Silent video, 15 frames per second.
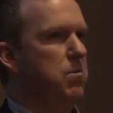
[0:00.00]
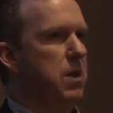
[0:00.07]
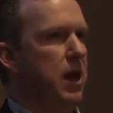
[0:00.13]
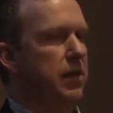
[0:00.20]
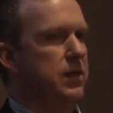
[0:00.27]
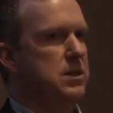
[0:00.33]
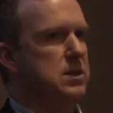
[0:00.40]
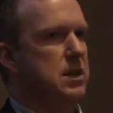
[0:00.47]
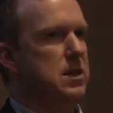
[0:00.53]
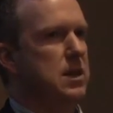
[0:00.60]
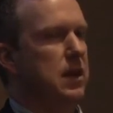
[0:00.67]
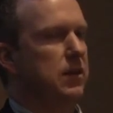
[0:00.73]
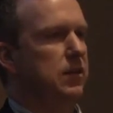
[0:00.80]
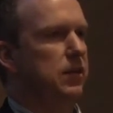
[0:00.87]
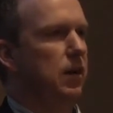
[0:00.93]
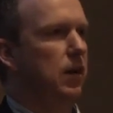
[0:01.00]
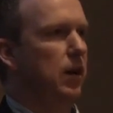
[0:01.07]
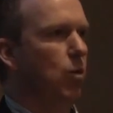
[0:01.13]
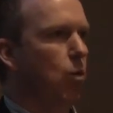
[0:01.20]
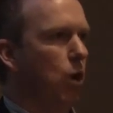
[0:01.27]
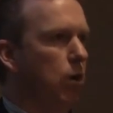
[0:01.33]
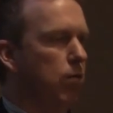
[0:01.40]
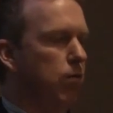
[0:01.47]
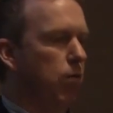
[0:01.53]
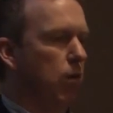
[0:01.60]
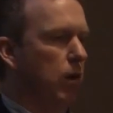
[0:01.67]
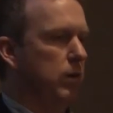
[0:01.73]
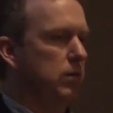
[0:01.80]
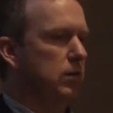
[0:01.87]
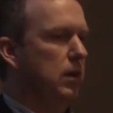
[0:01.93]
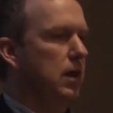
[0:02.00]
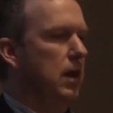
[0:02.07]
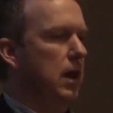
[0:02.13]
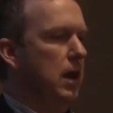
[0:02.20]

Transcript: methods didn't necessarily work for us.